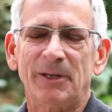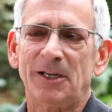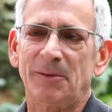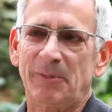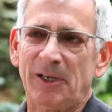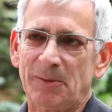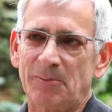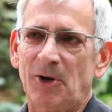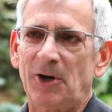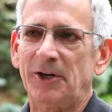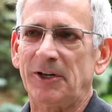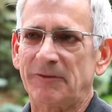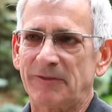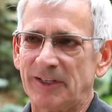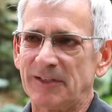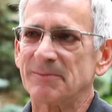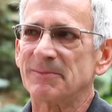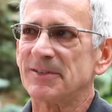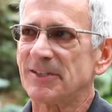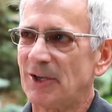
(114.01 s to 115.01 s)
been a big part of
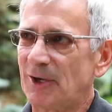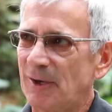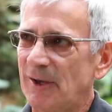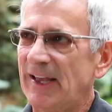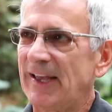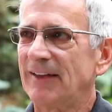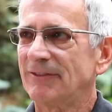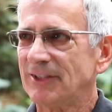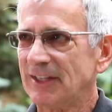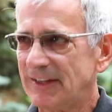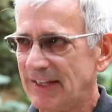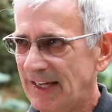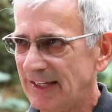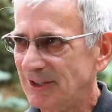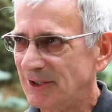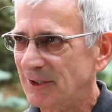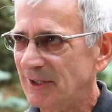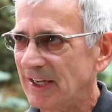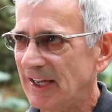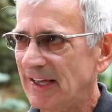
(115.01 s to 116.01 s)
it, so I have to
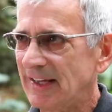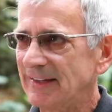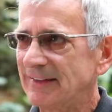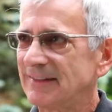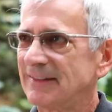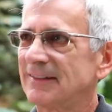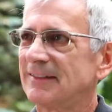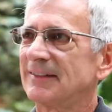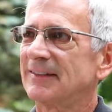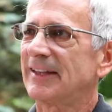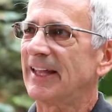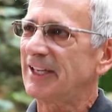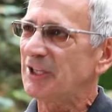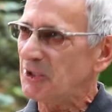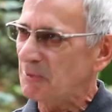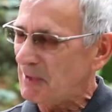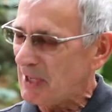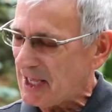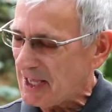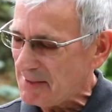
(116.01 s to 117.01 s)
thank you guys. Thank
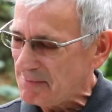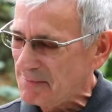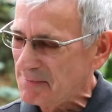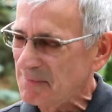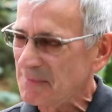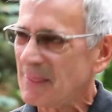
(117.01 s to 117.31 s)
you, Bob.